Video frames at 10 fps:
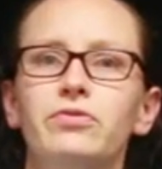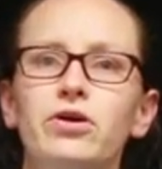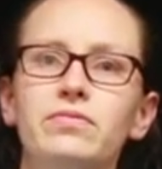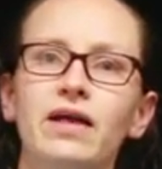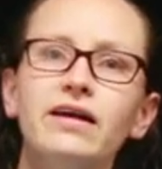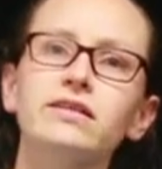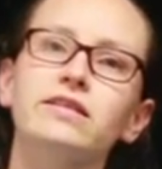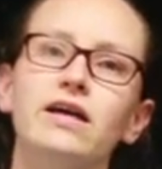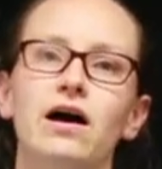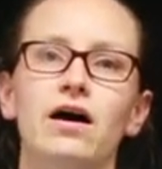room
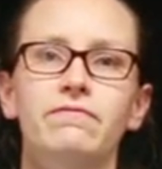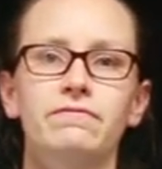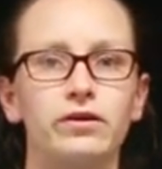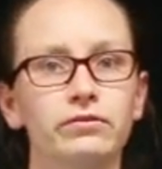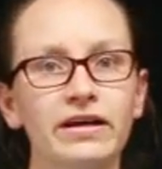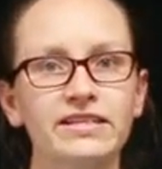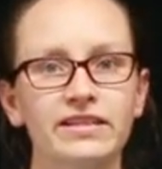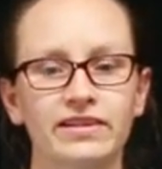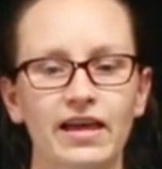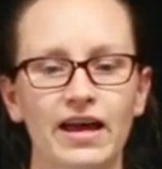lights are
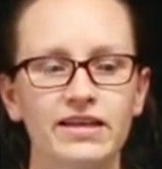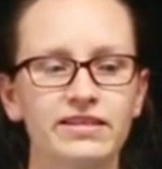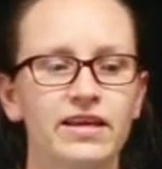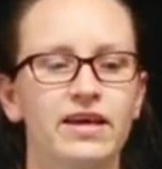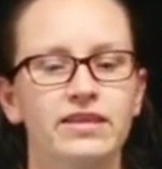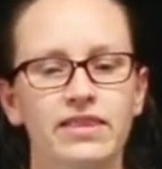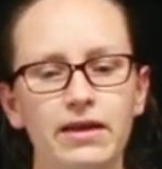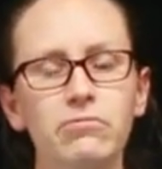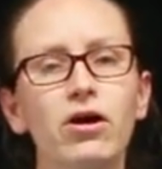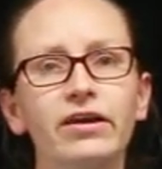fluorescent lights.
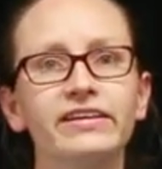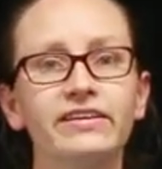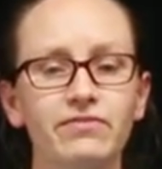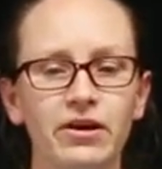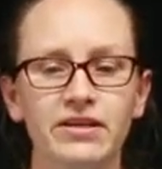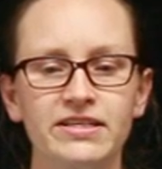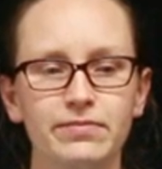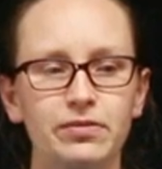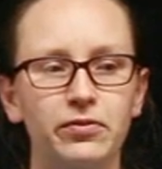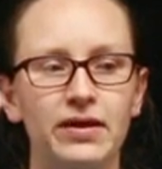They work in a very
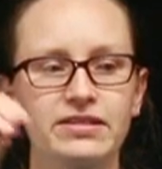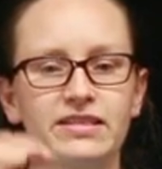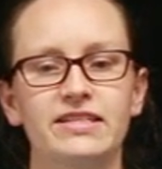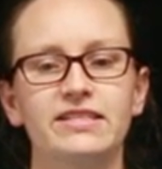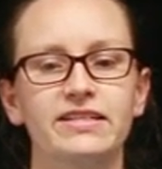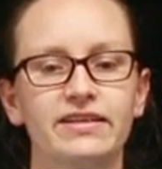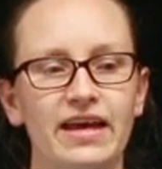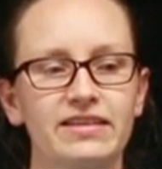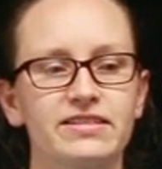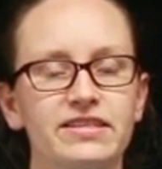similar way to this
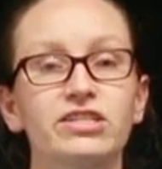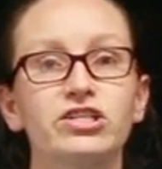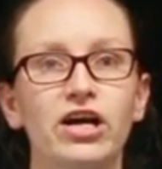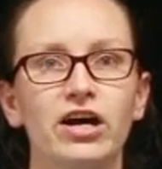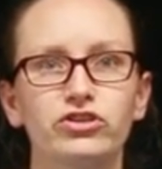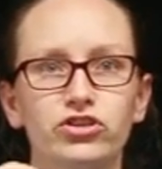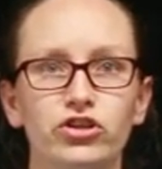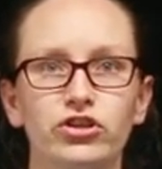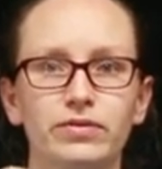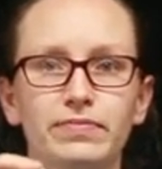gas discharge
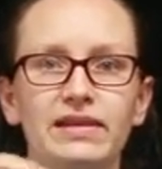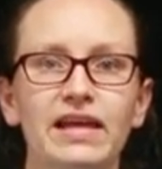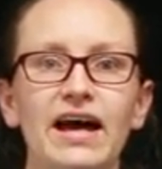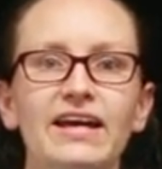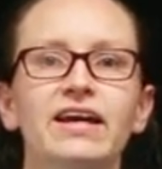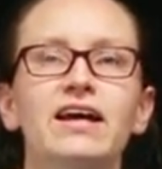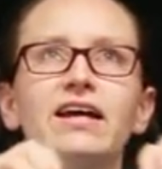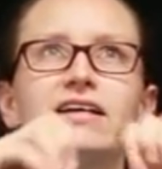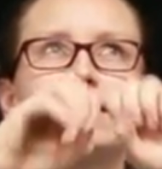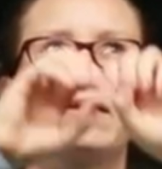tube light,
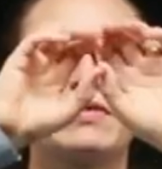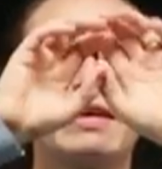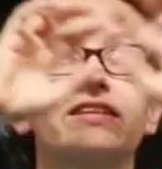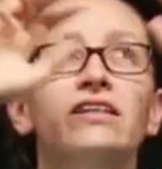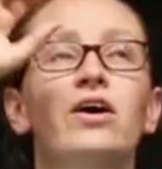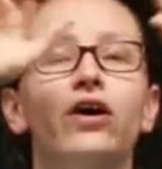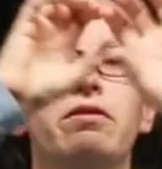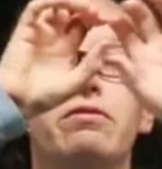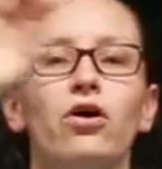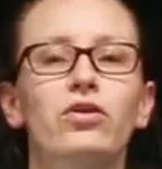except that
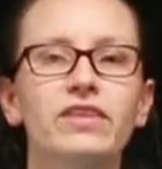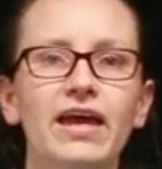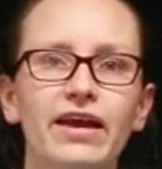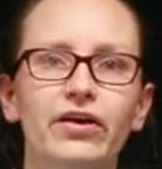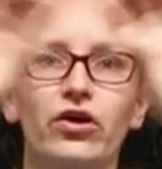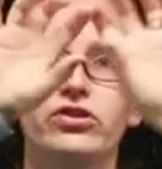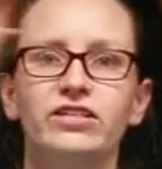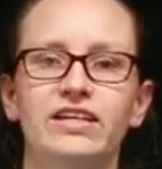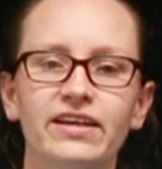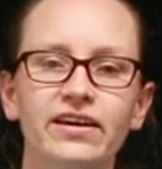uh, on their
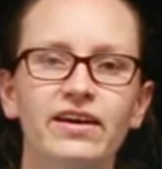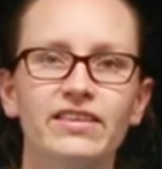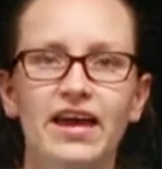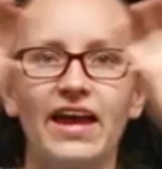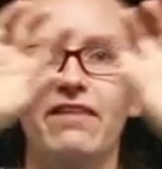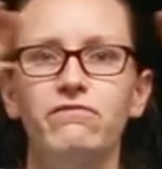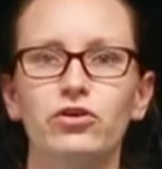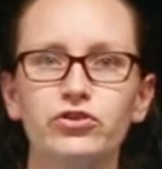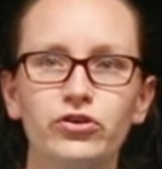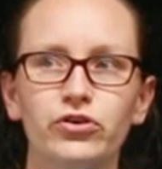coating, they have
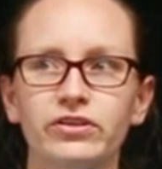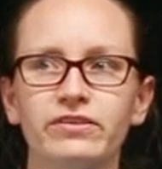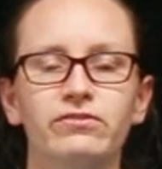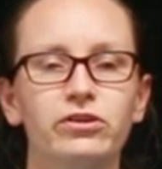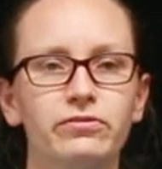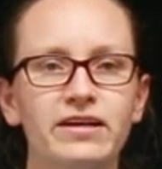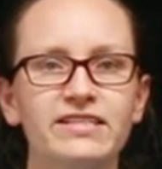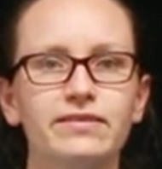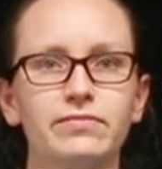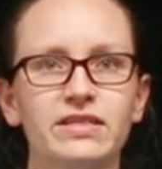what's called a
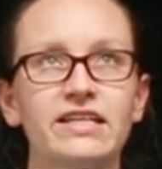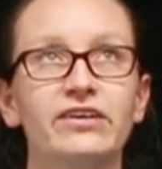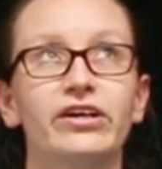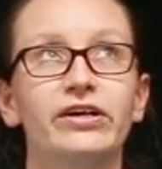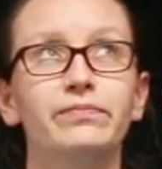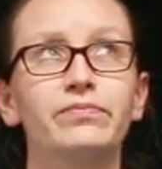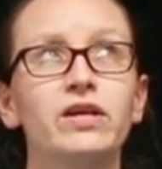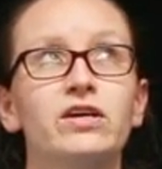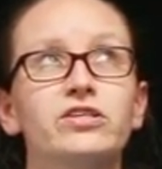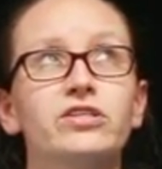fluorescent material.
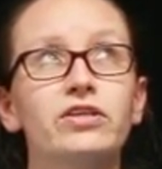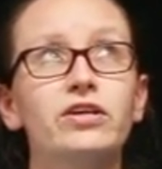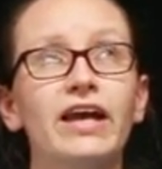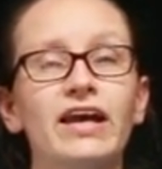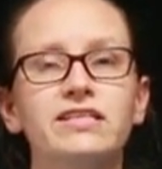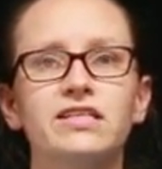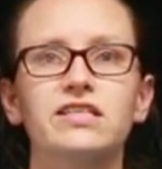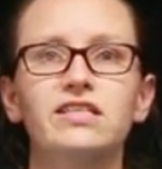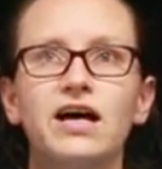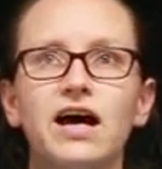So the gas
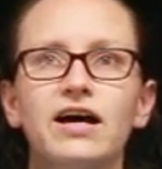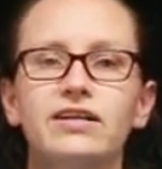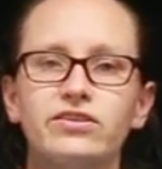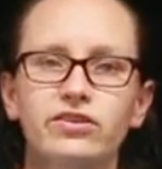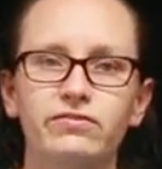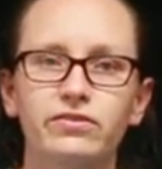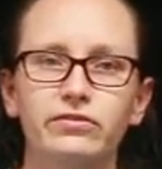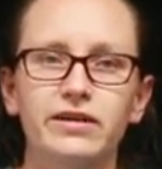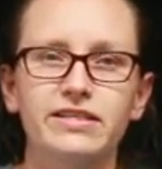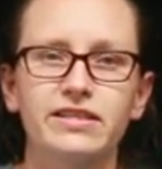inside the
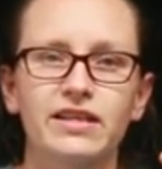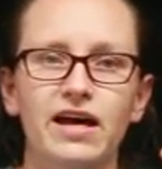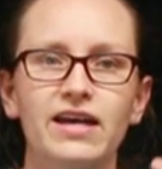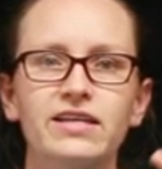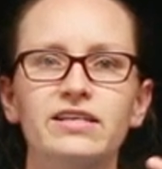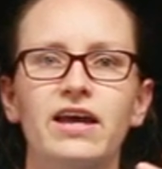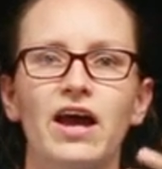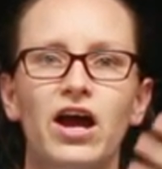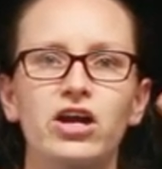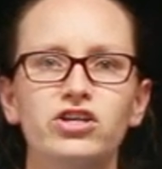fluorescent lights
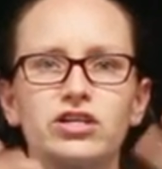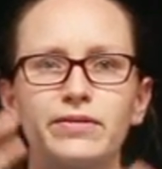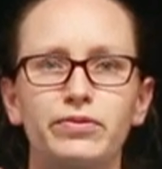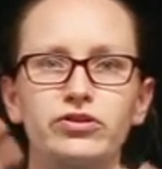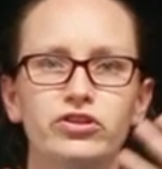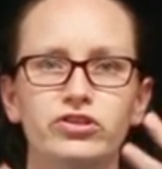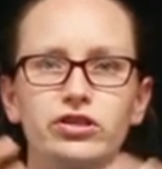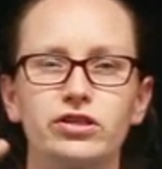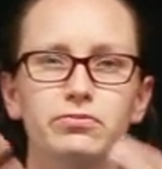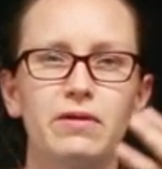actually
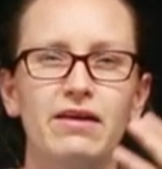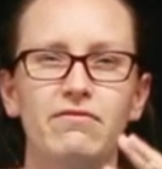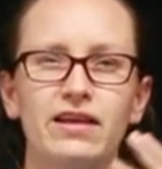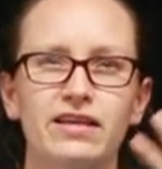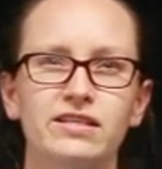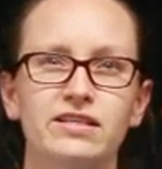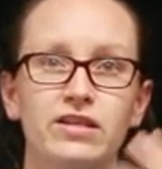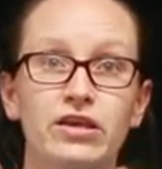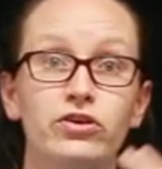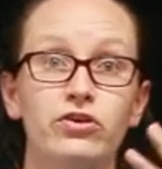produces wavelengths in
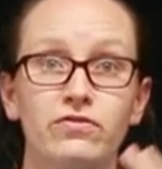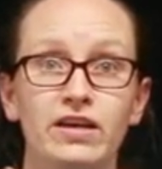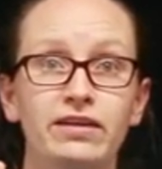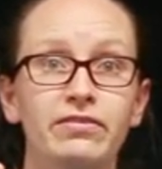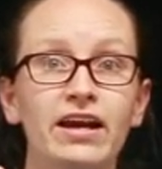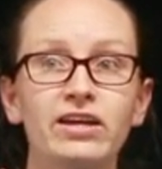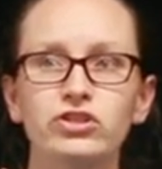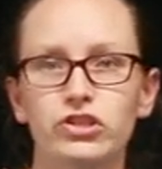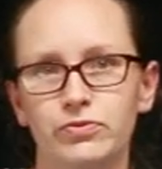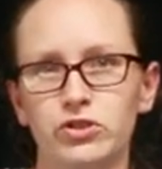the UV
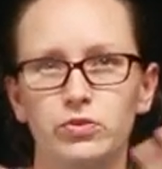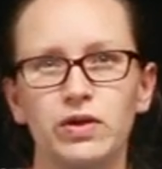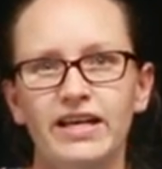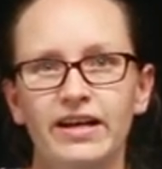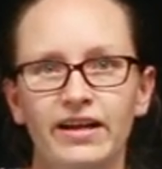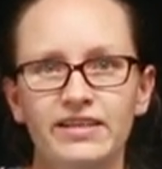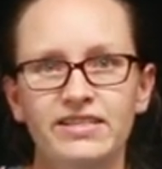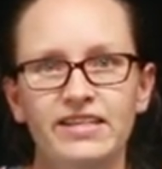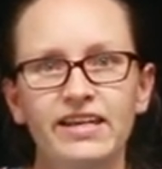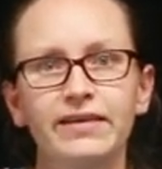range, which we can't
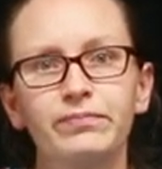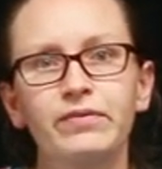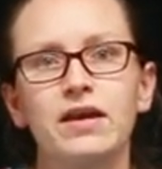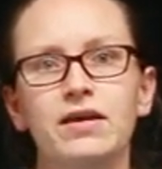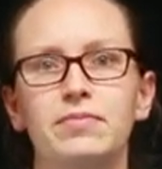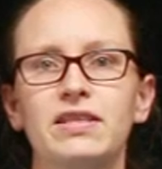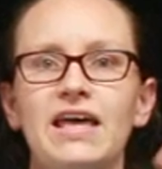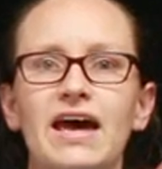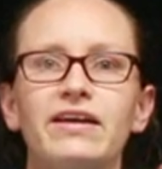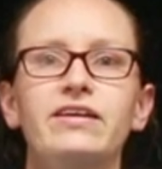see, but
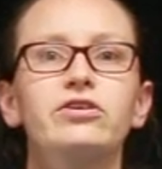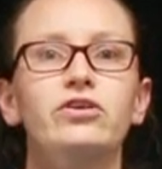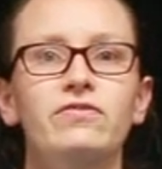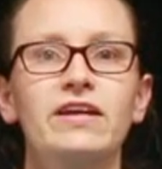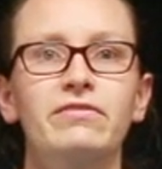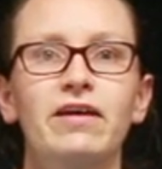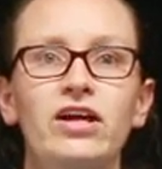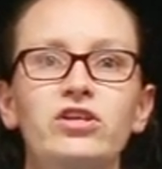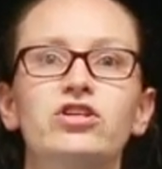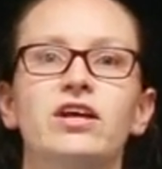that UV
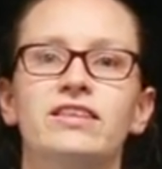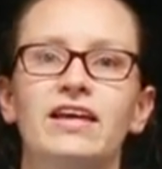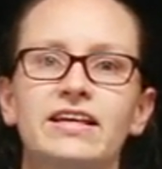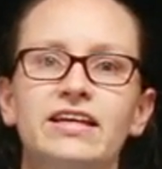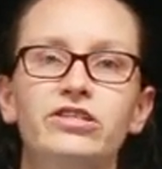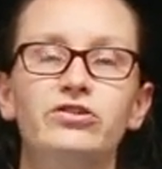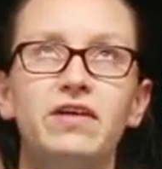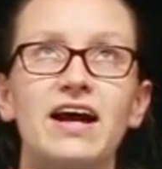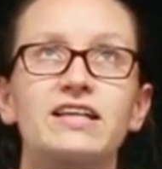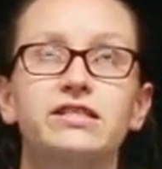range then
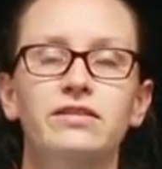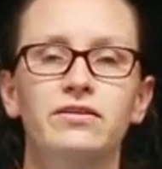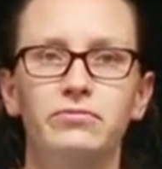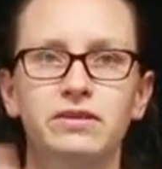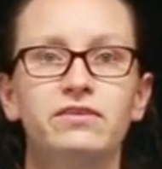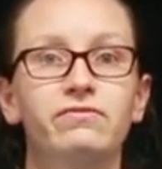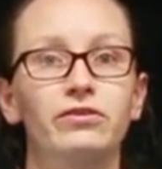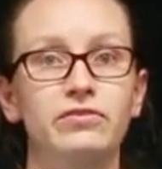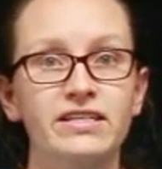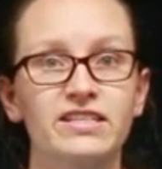interacts with the
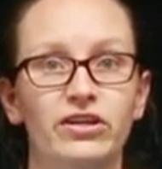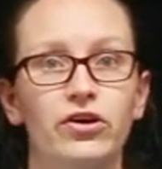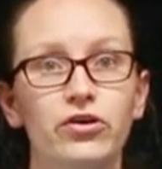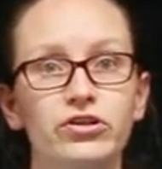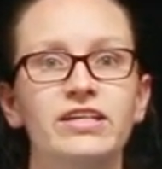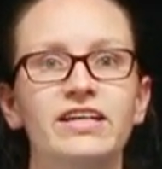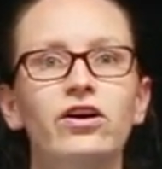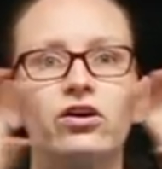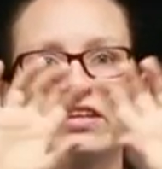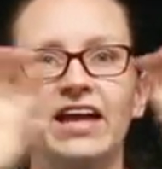fluorescent
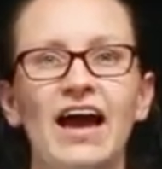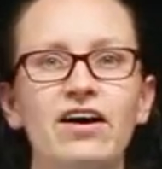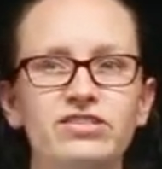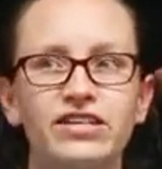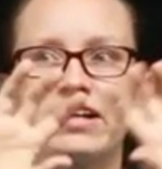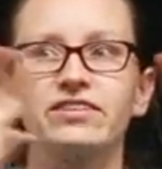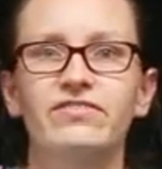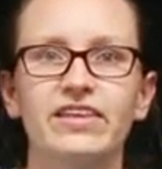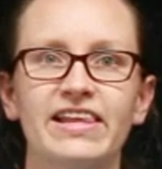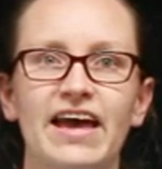coating on the outside
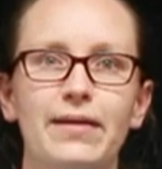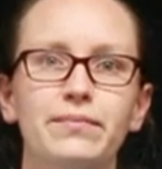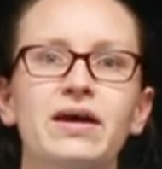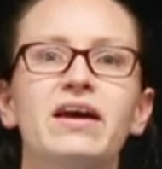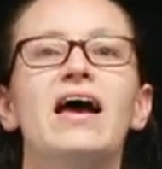of the lamp